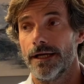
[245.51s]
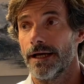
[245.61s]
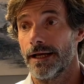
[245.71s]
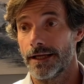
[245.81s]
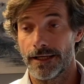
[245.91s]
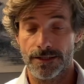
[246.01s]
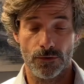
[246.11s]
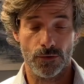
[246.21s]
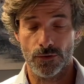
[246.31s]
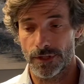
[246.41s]
and I guess
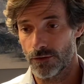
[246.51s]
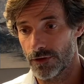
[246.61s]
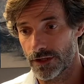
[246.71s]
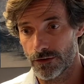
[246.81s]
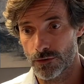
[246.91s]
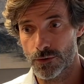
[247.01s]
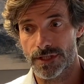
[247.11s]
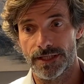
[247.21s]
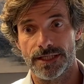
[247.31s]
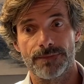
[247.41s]
also in all the coast
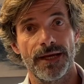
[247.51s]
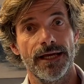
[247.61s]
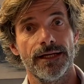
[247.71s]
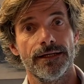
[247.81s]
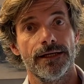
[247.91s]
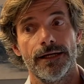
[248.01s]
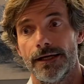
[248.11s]
in Spain,